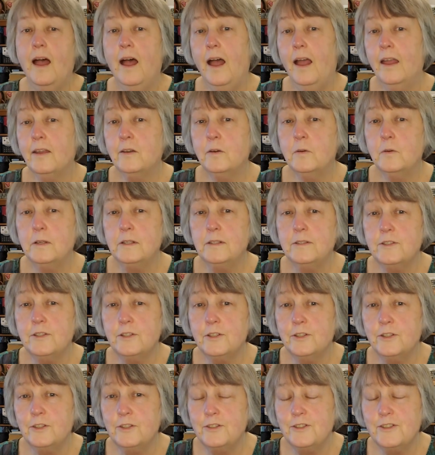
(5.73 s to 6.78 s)
Hi
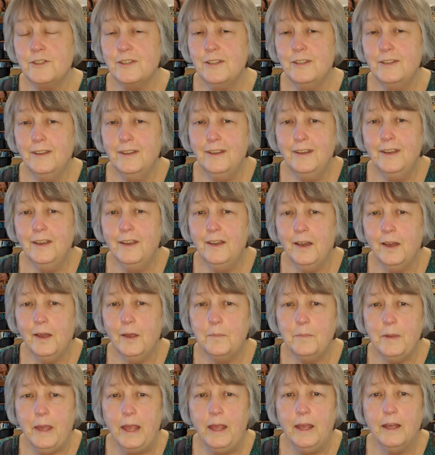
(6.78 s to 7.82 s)
quilters,
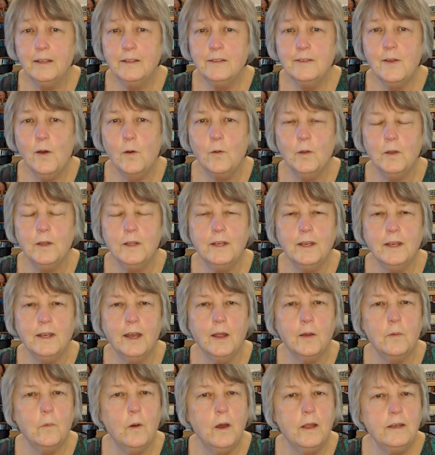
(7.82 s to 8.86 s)
I'm Ann Nolan and
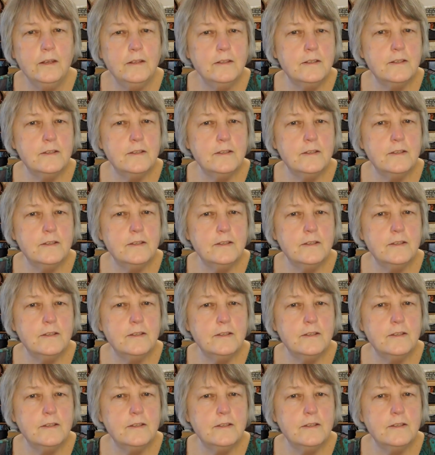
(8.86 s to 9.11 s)
I wanted